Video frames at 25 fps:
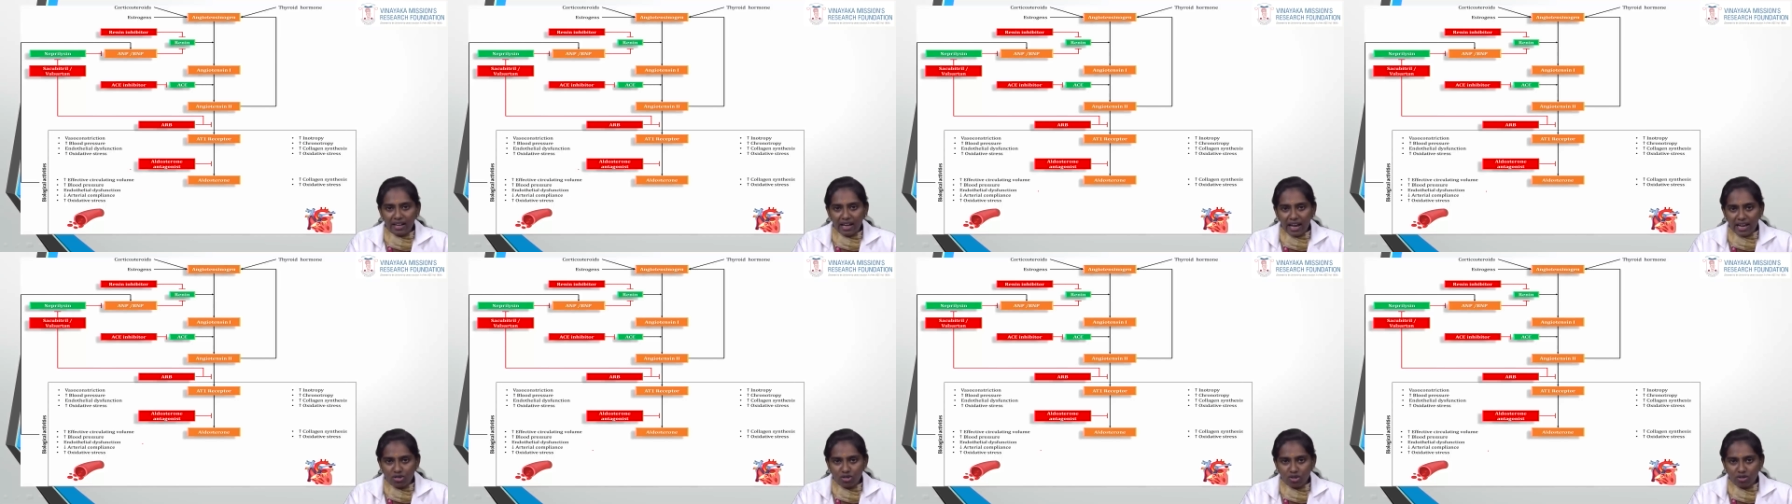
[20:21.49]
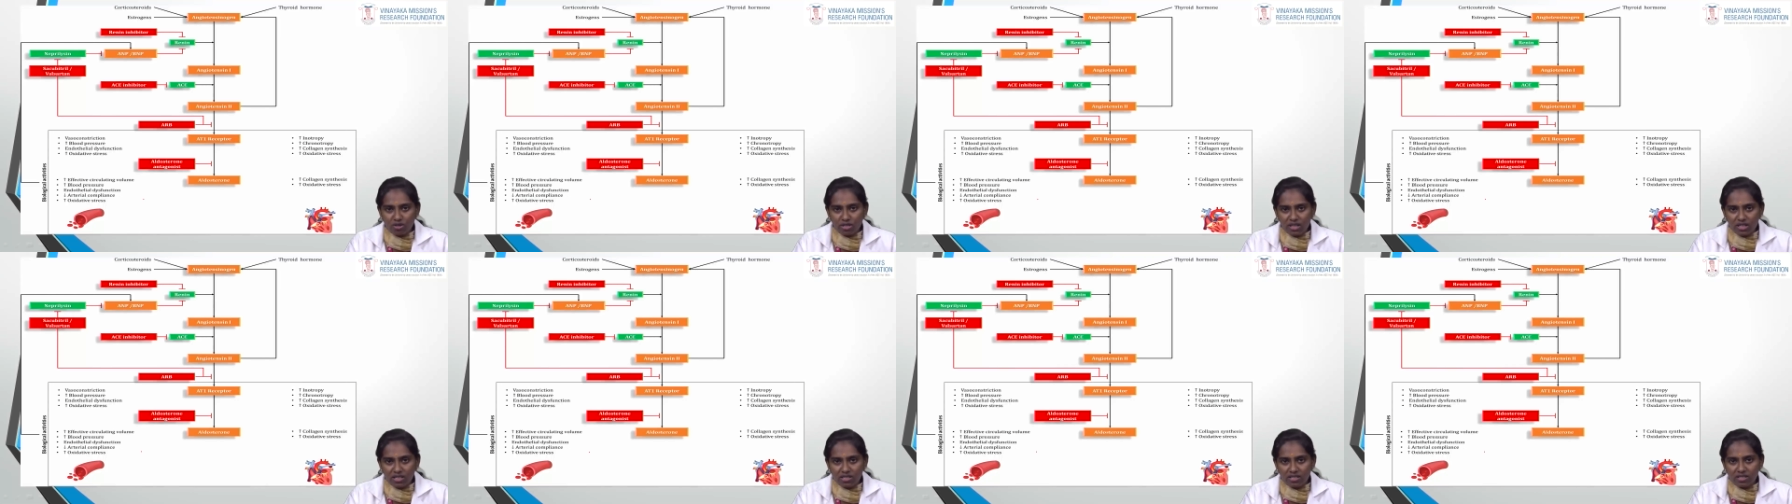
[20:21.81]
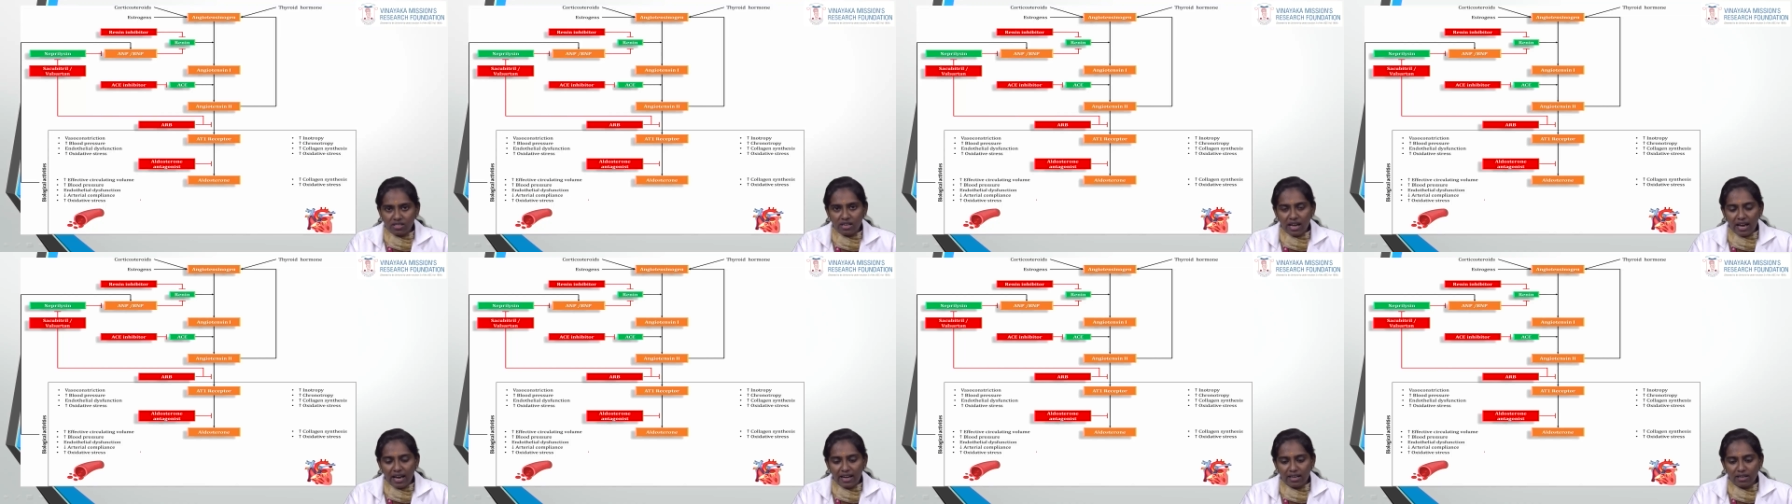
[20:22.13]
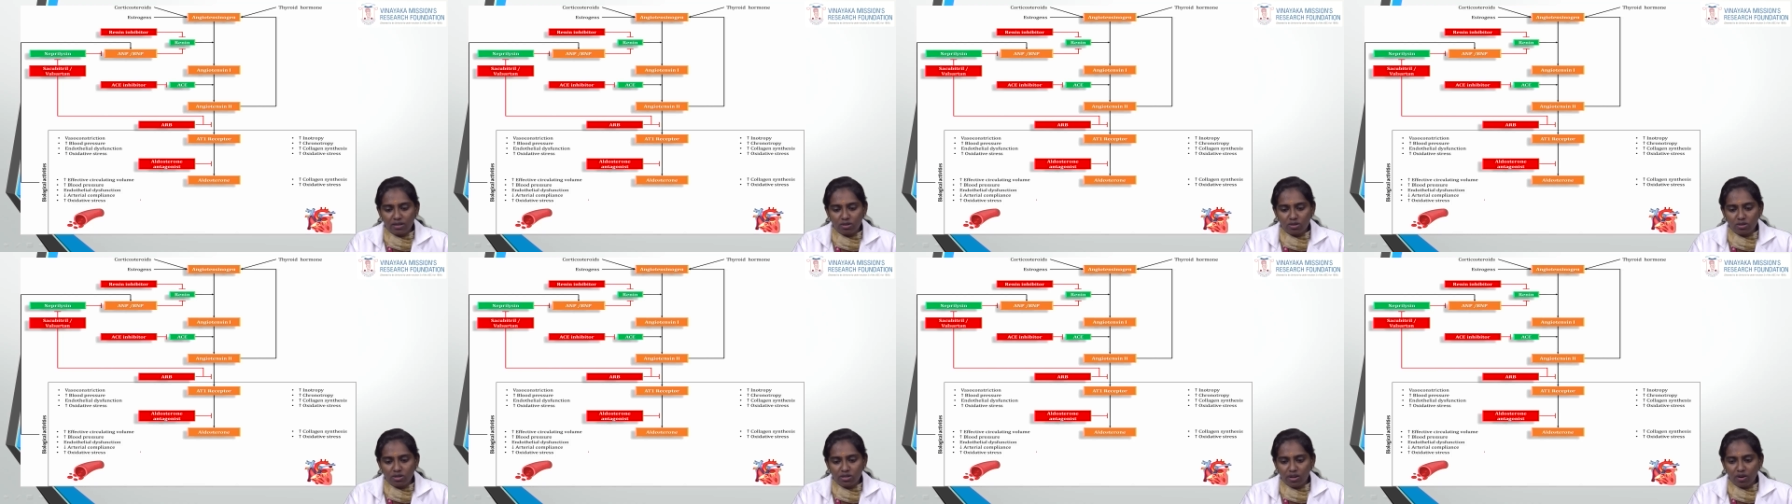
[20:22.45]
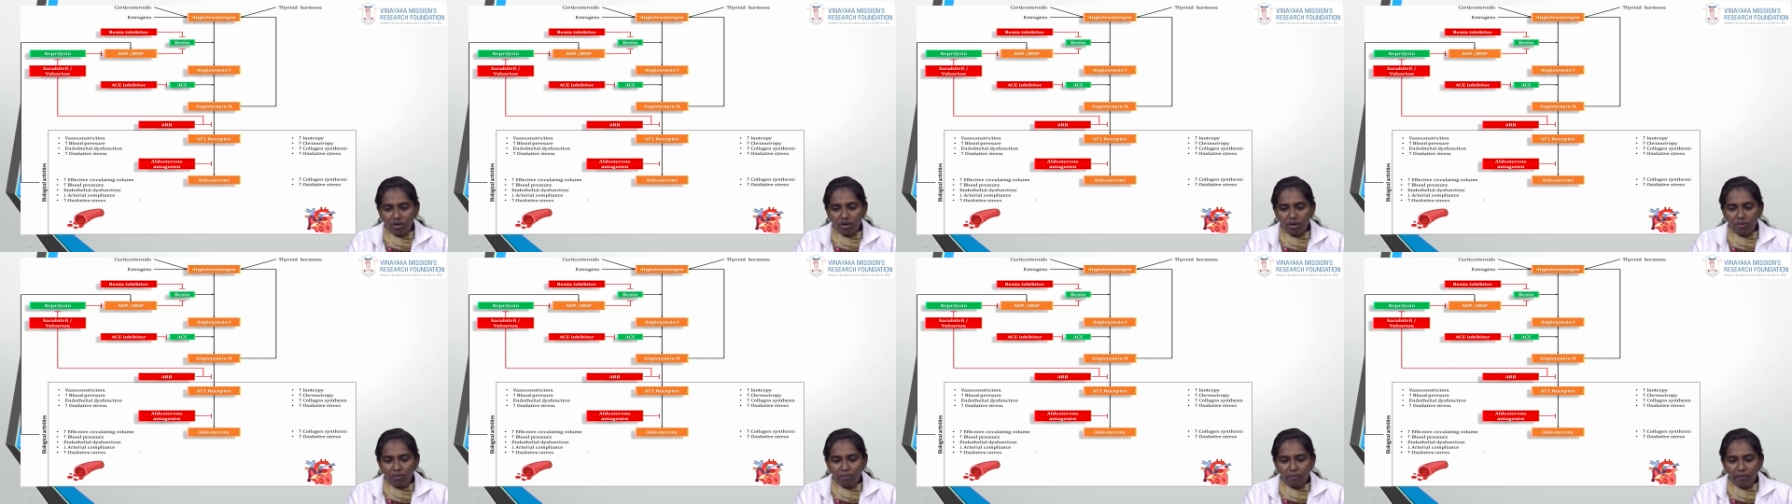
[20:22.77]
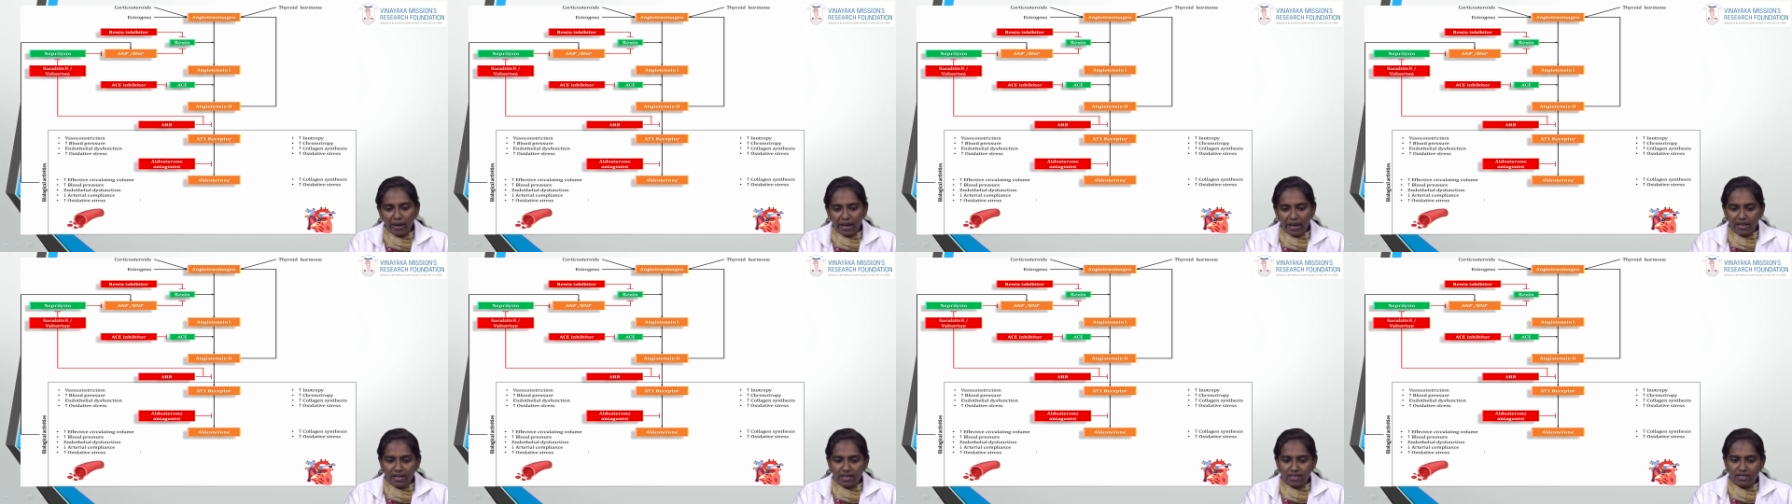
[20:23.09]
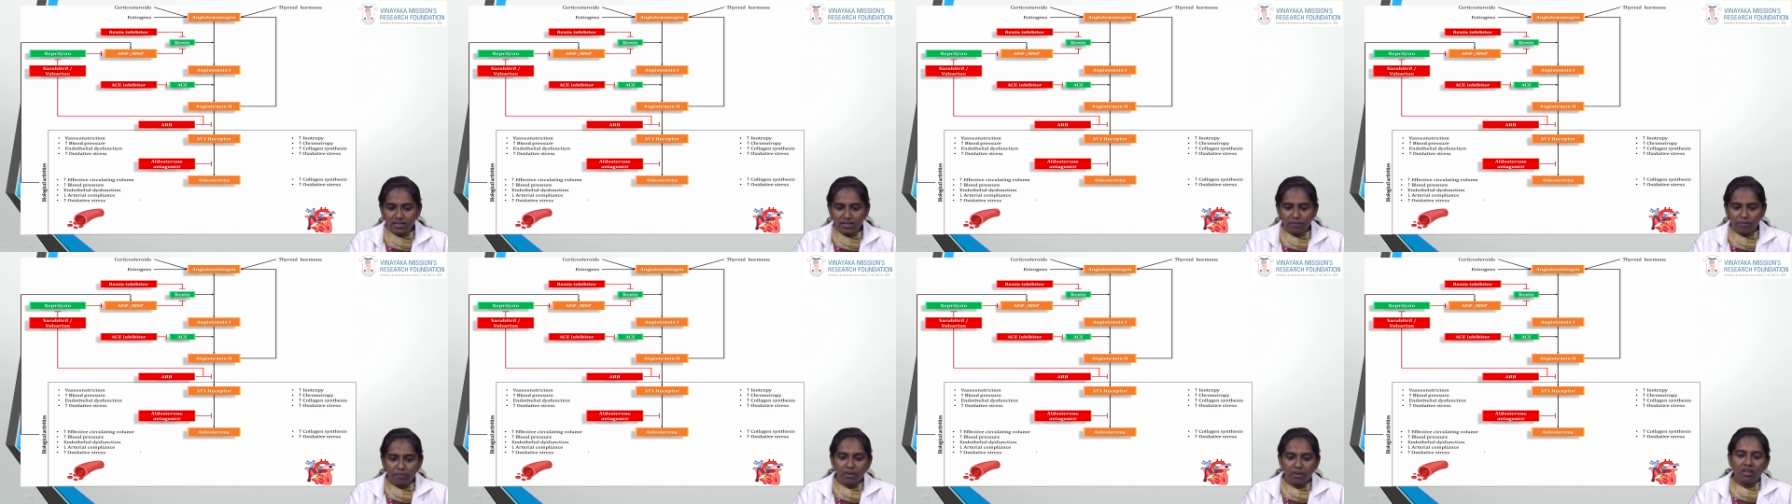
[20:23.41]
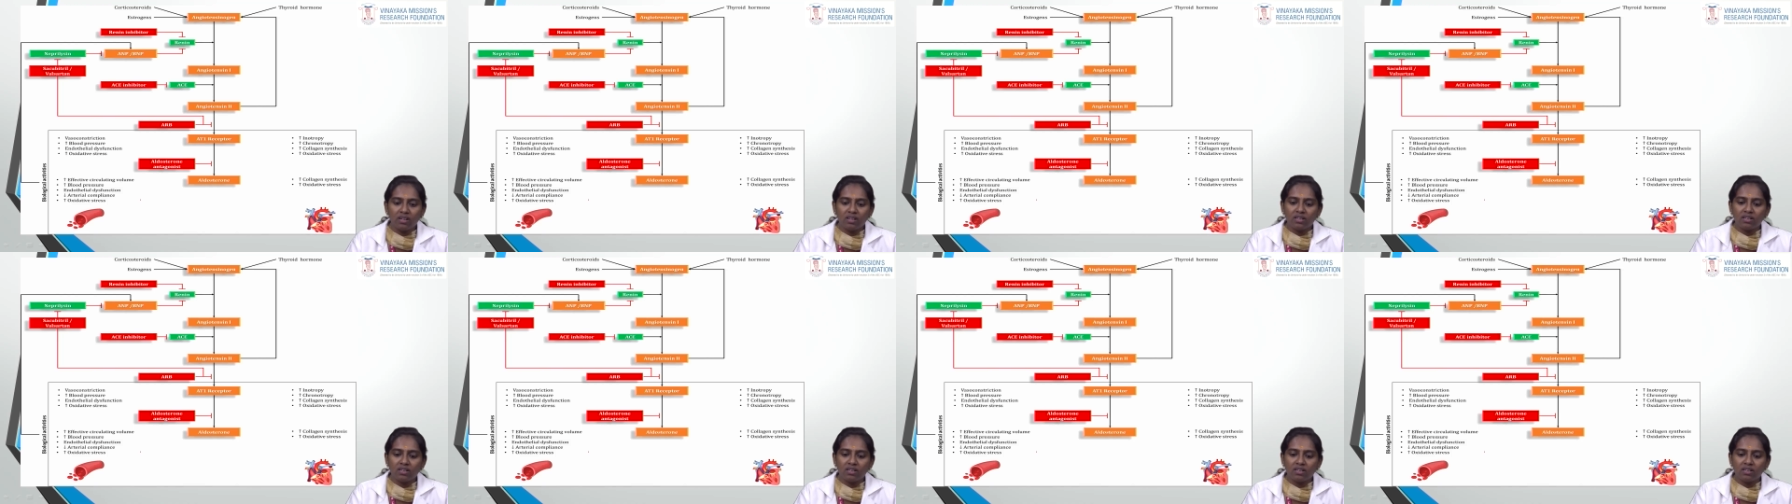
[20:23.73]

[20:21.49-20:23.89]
angiotensin aldosterone mechanism.